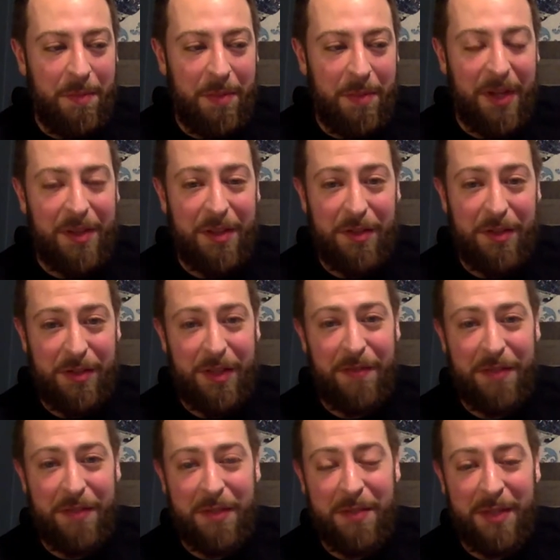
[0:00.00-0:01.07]
But there's
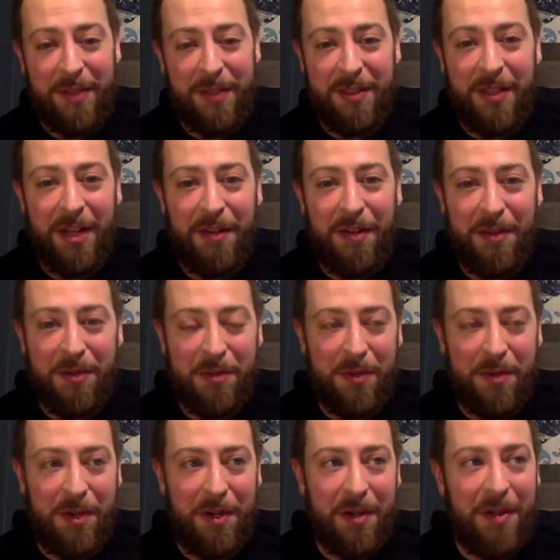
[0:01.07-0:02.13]
definitely been scenarios
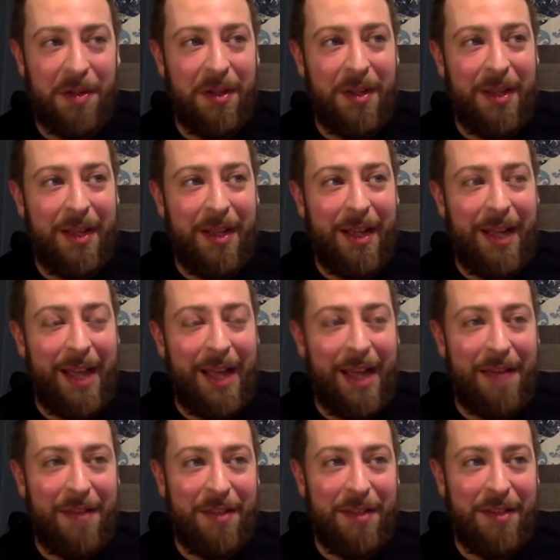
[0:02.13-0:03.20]
where I
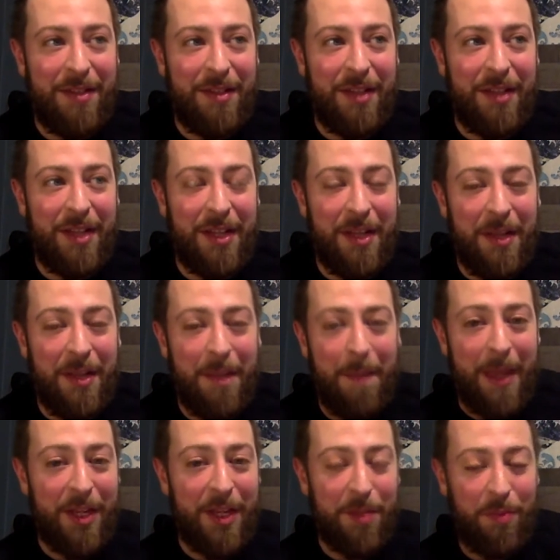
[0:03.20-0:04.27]
haven't, like,
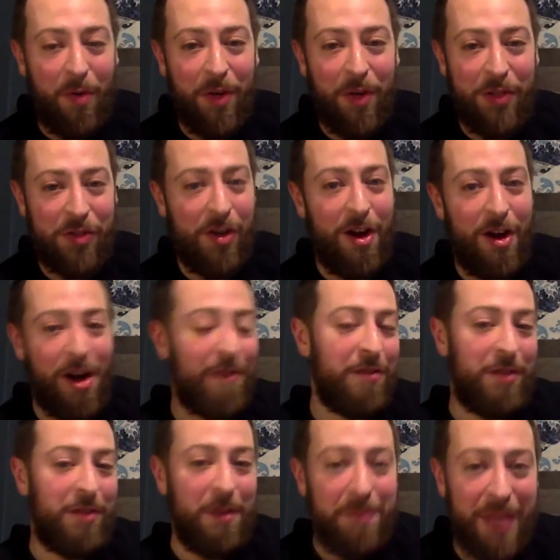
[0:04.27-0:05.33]
made a point to
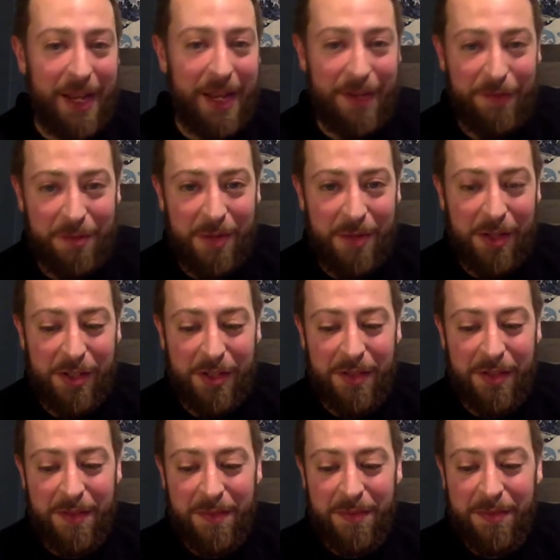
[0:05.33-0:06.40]
offer up that information.
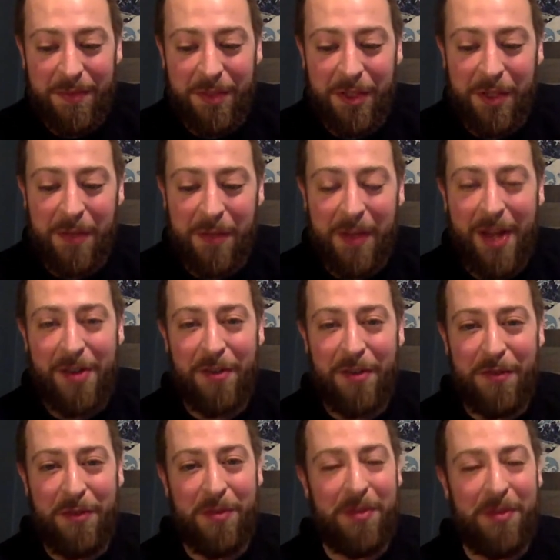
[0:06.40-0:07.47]
You know, I don't
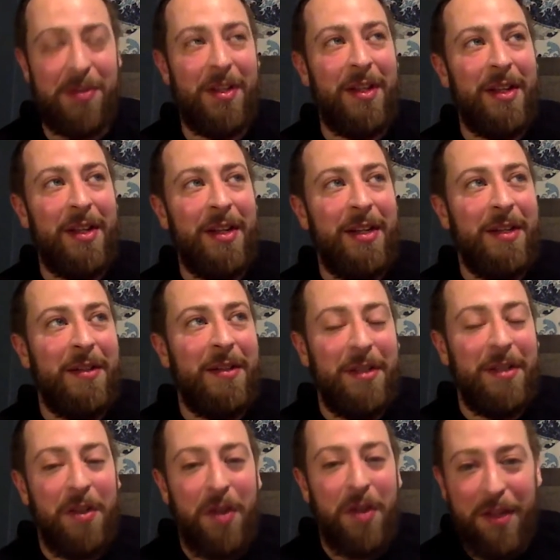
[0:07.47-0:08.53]
know
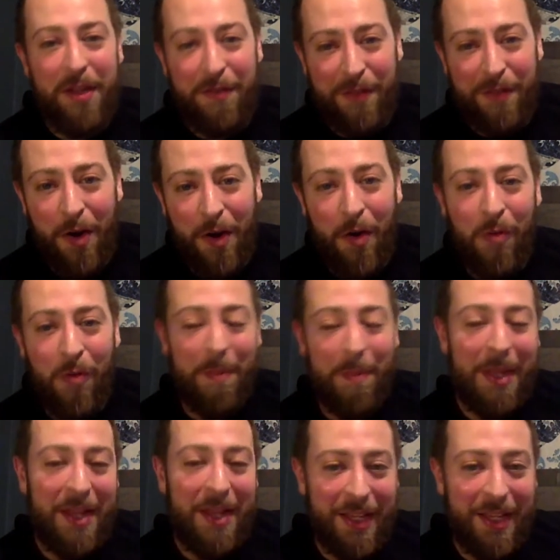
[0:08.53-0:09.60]
if
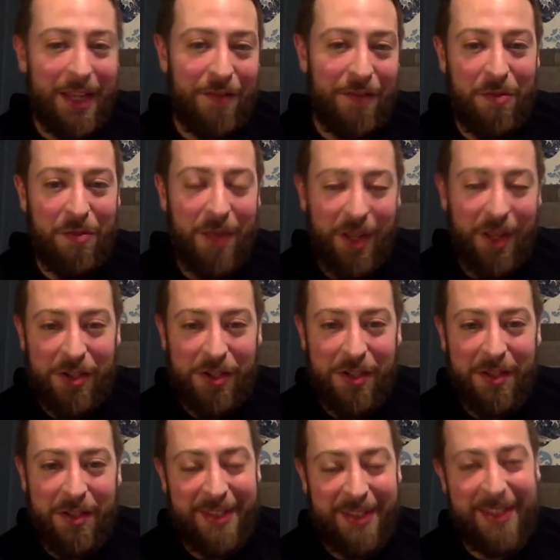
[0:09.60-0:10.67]
omitting
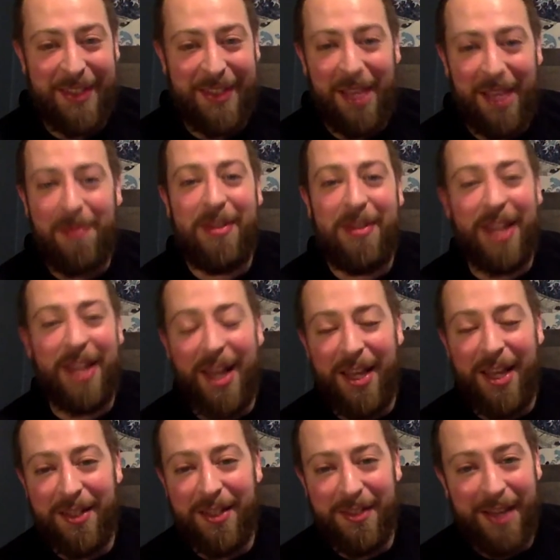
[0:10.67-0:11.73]
information is the same as
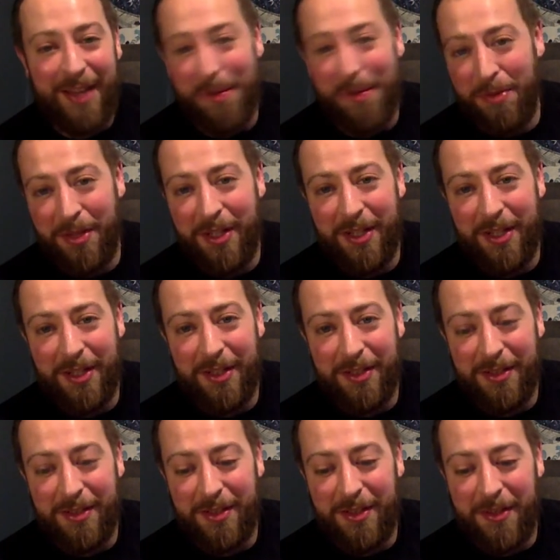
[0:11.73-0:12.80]
lying. I don't think it
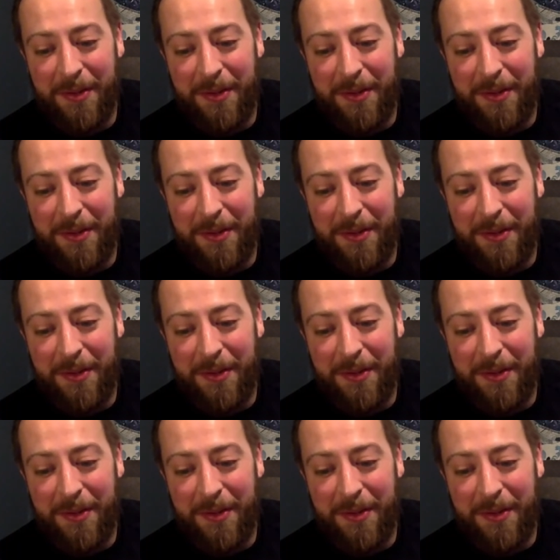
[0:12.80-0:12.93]
is.